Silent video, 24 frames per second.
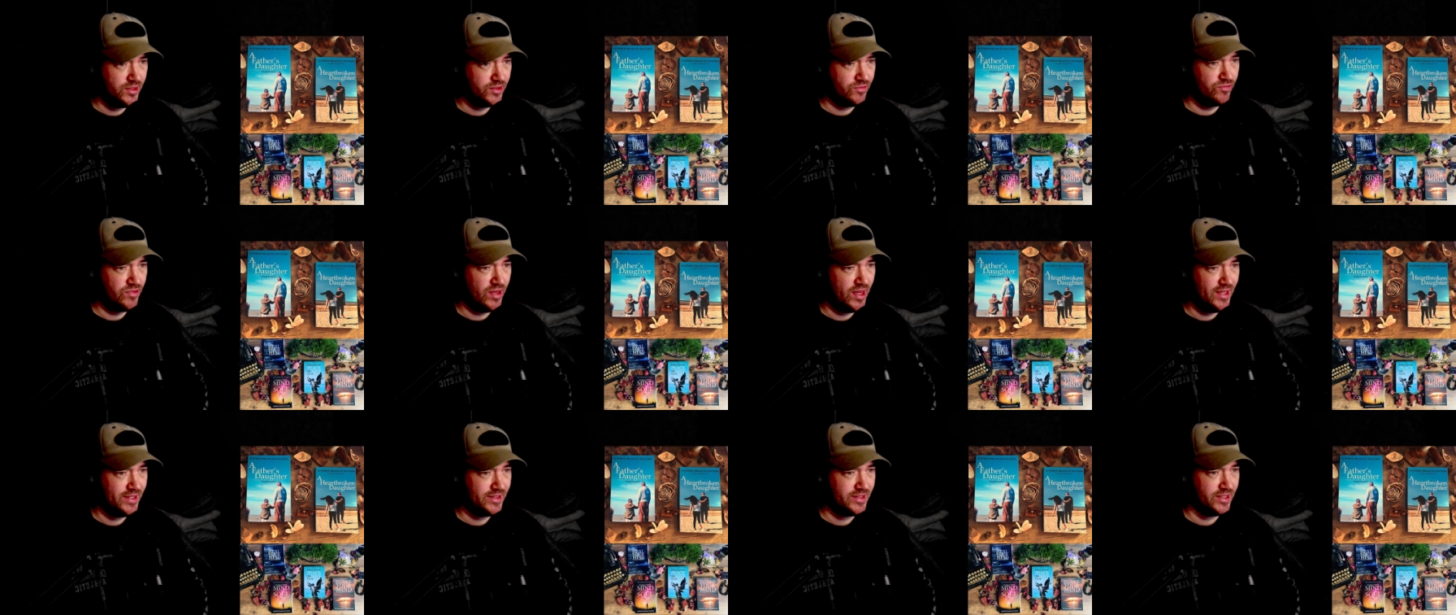
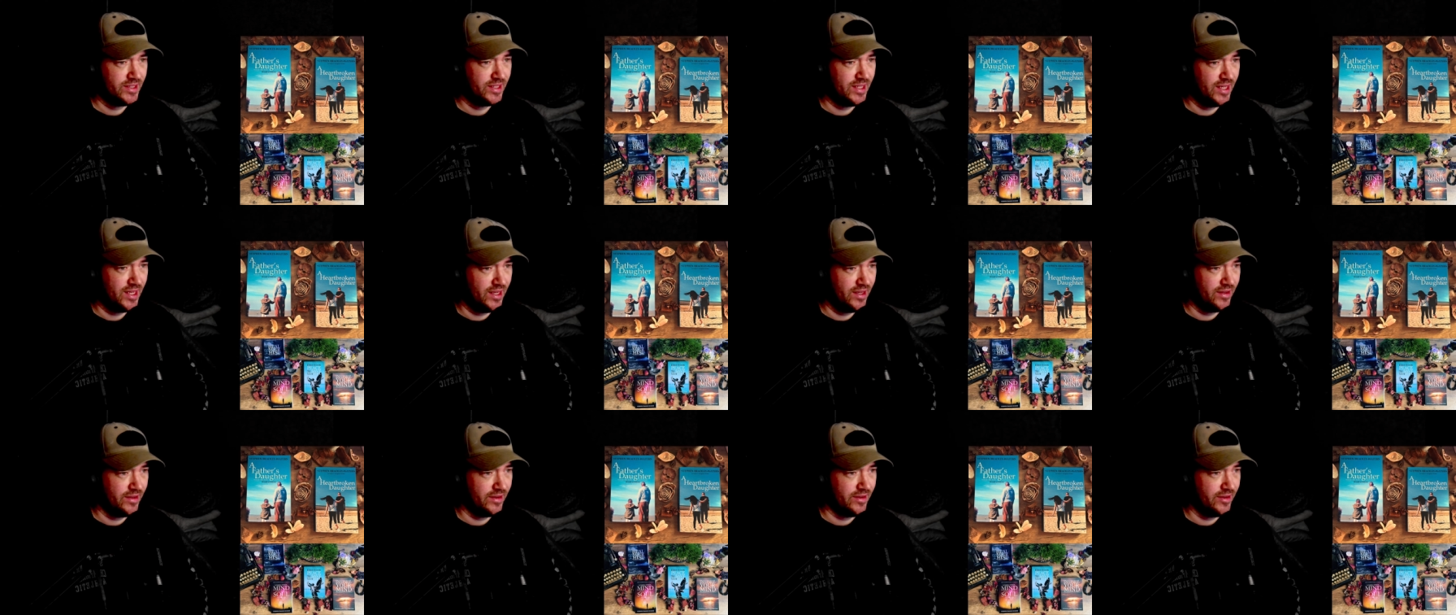It's rare to
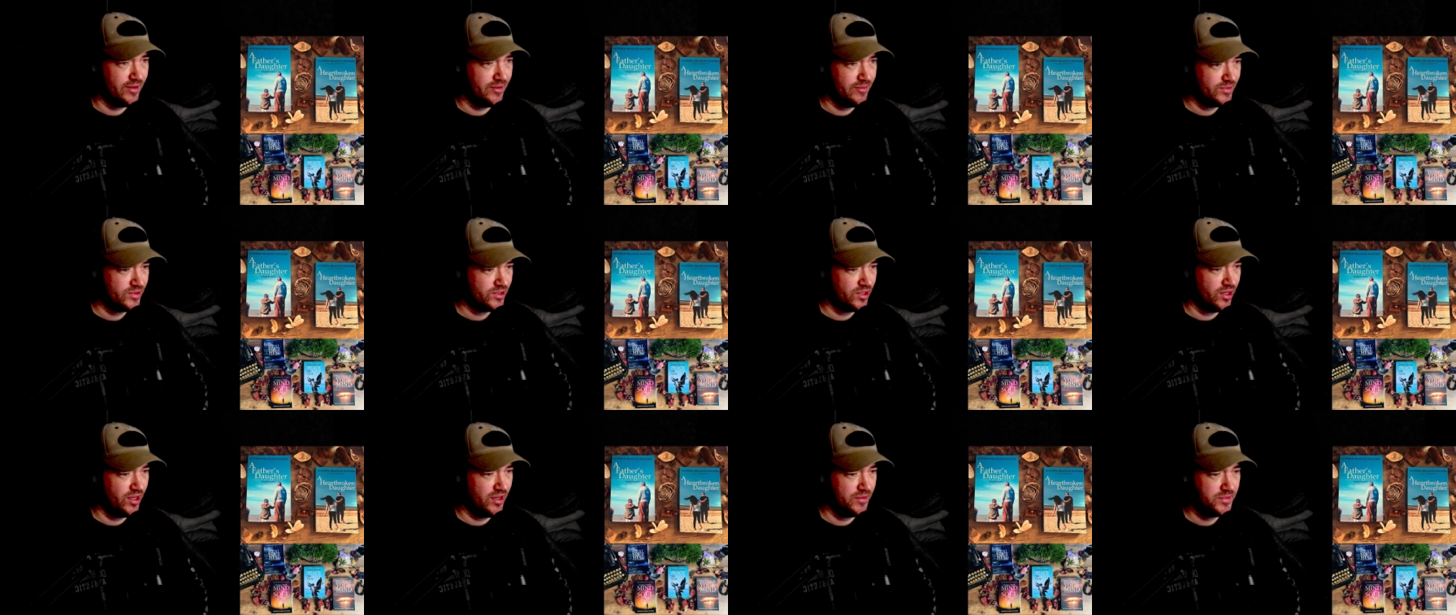get
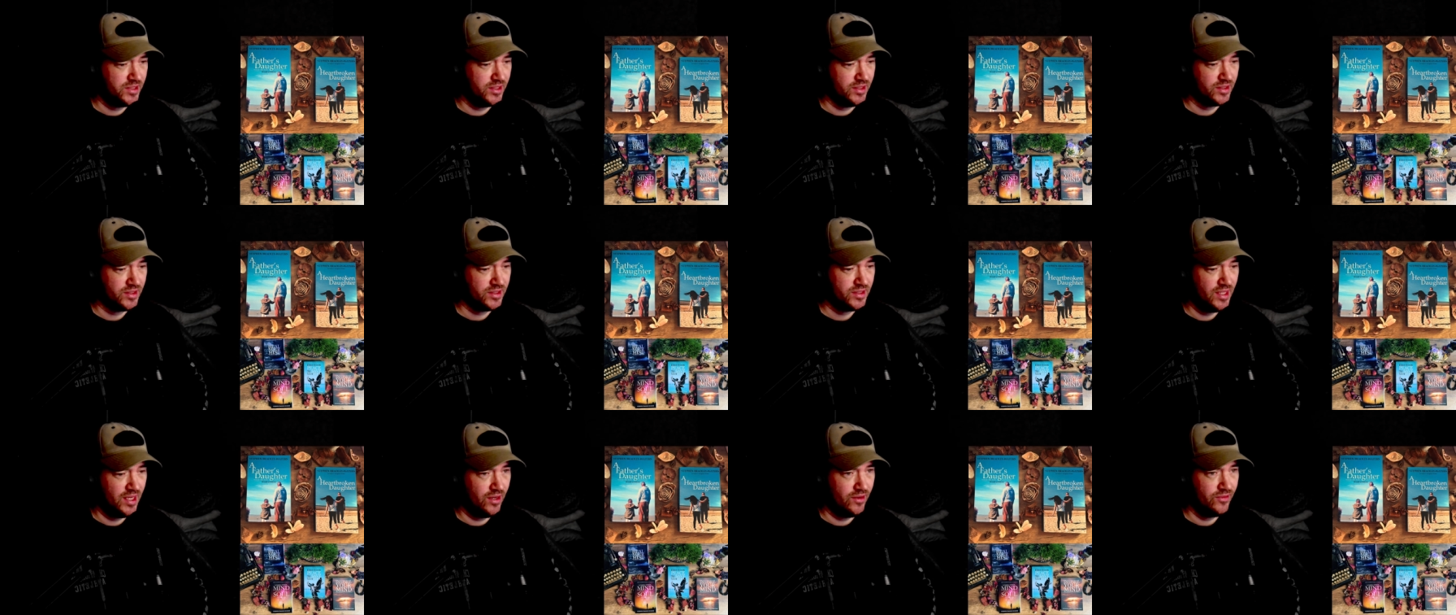um, time to
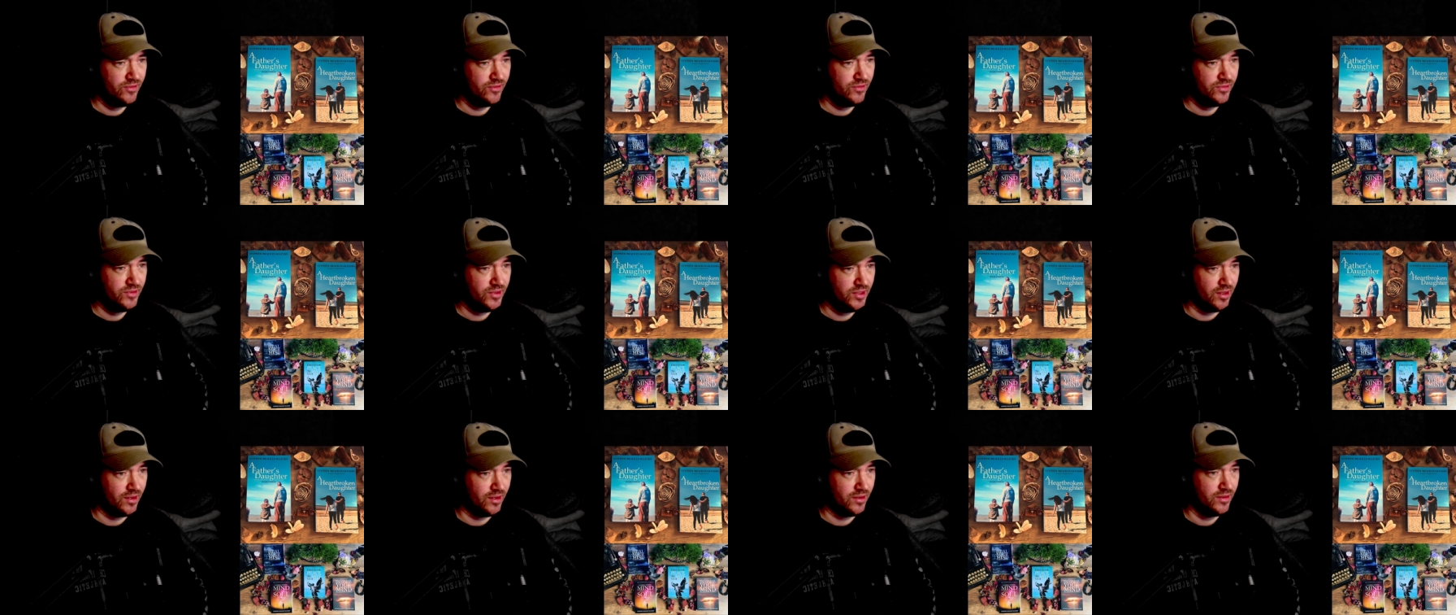yourself,
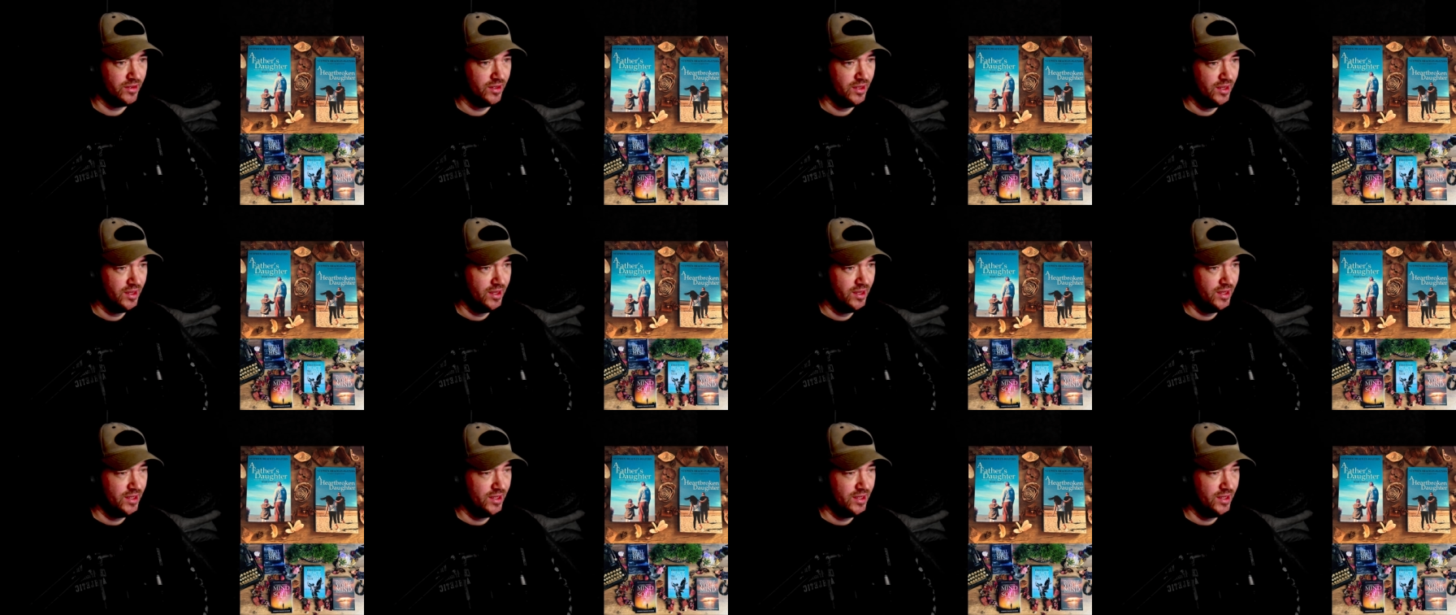you know.